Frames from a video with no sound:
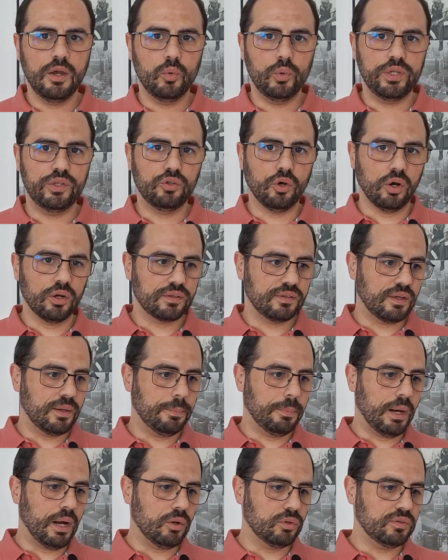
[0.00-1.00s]
We talked
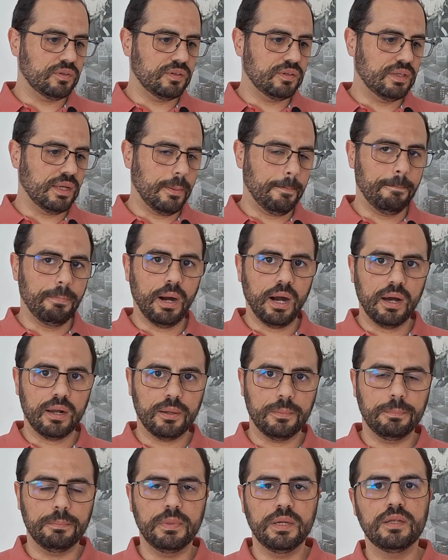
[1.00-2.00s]
about the
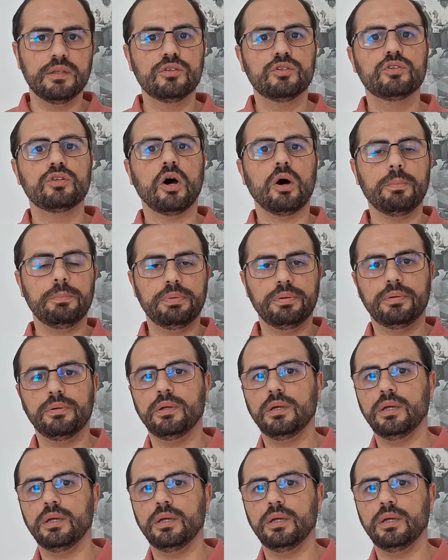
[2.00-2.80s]
bottom-top